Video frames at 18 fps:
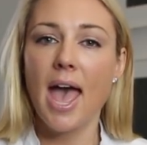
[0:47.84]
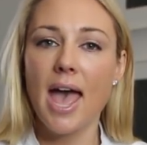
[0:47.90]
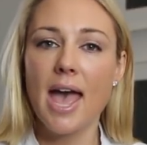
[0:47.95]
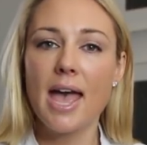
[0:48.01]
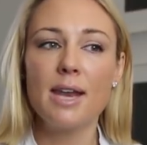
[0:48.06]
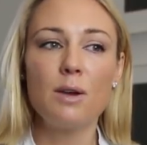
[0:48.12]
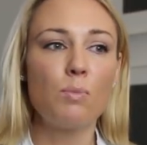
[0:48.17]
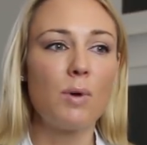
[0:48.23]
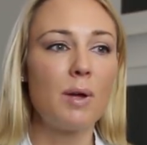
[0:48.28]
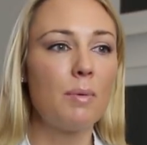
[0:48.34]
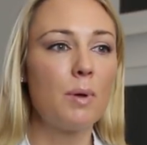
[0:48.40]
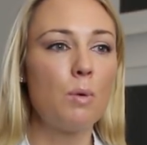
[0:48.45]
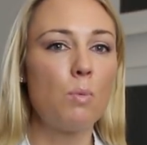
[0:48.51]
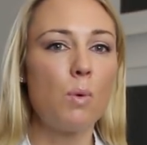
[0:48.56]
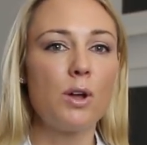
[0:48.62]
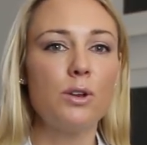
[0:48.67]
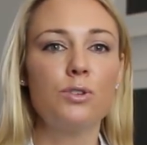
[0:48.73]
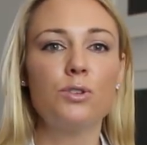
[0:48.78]
And when we
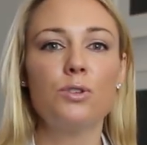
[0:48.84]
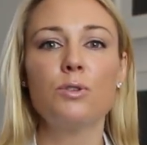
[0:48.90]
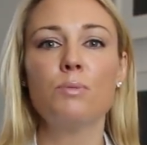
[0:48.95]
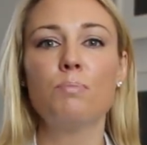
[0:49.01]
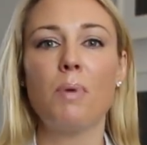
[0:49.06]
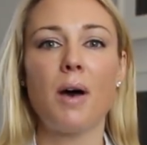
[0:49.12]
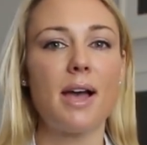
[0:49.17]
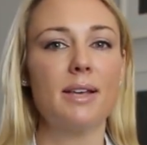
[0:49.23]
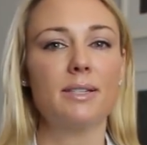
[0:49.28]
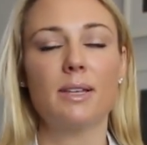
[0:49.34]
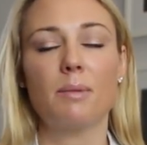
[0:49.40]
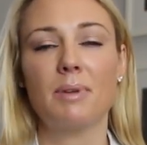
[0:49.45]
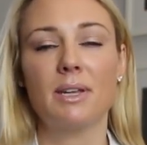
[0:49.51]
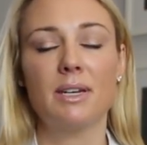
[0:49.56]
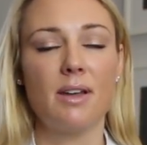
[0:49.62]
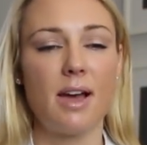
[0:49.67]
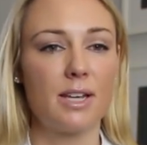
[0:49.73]
want to buy something